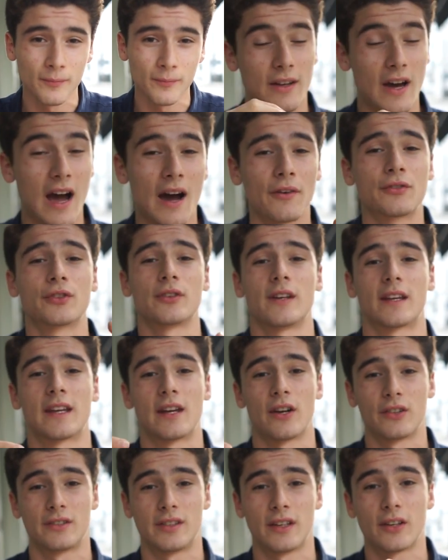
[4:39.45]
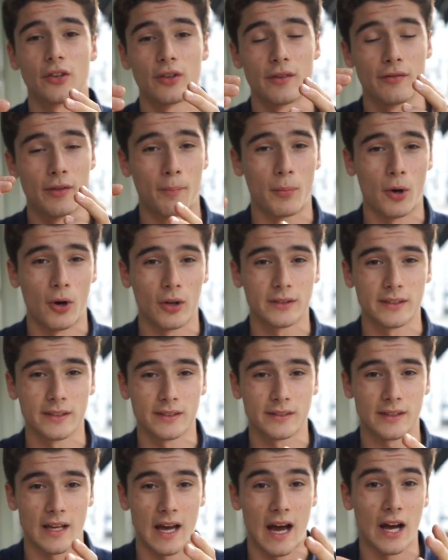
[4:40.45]
Now, after the caretaker of the
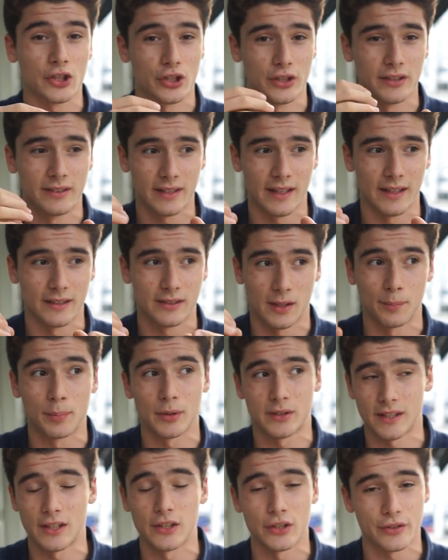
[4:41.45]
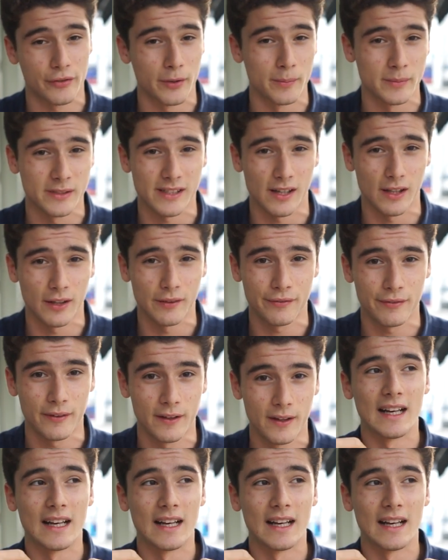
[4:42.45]
boxes actually takes a percentage for himself,